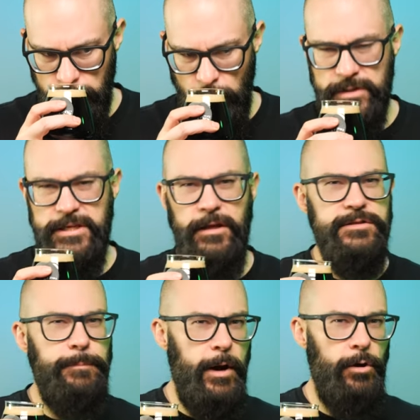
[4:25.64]
you can tell
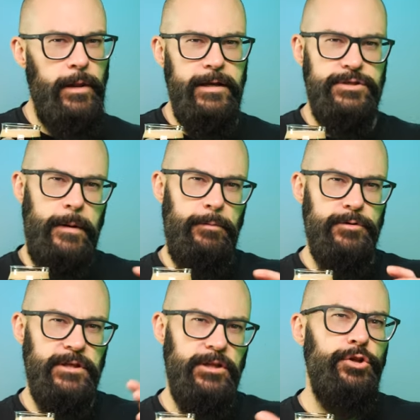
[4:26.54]
it's barrel-aged. Maybe
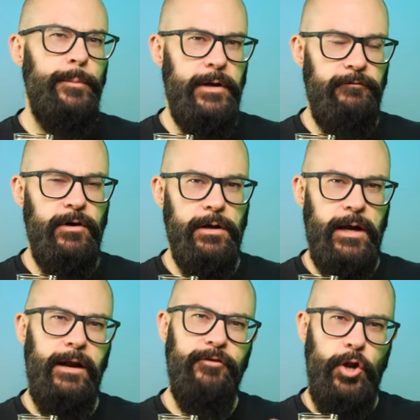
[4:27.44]
there's a little bit of a
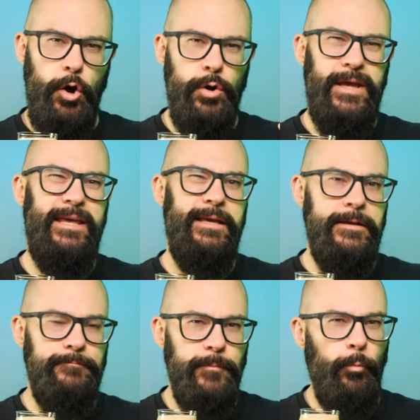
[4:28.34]
kind of an
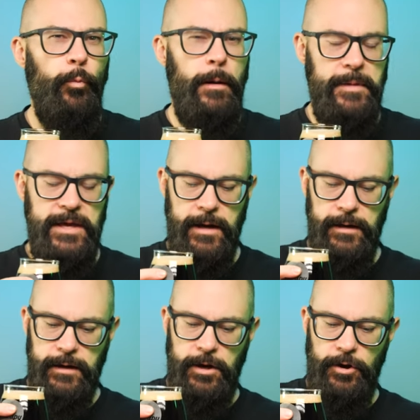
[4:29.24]
oaky, rummy
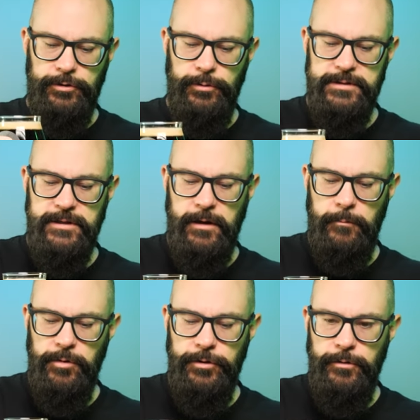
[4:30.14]
kind of characteristic
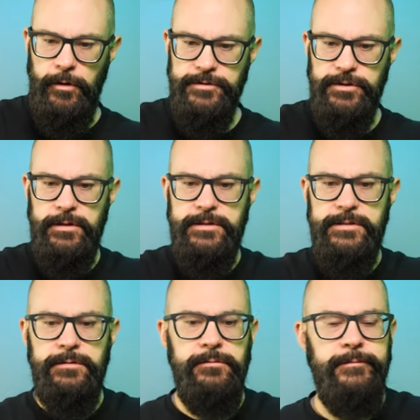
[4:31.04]
coming through there. So
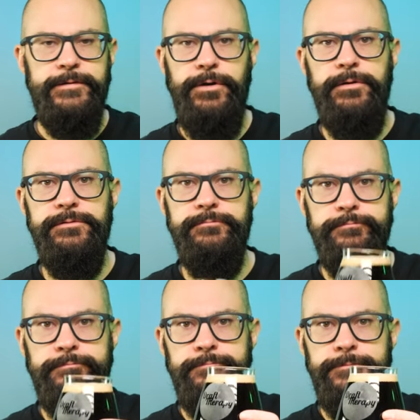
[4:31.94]
let's go ahead and
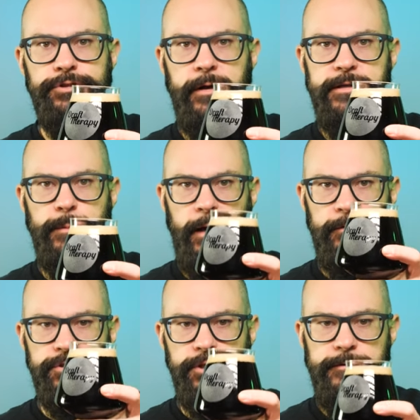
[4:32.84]
try this one
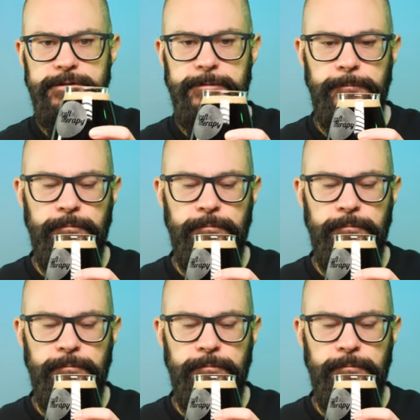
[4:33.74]
out. Cheers.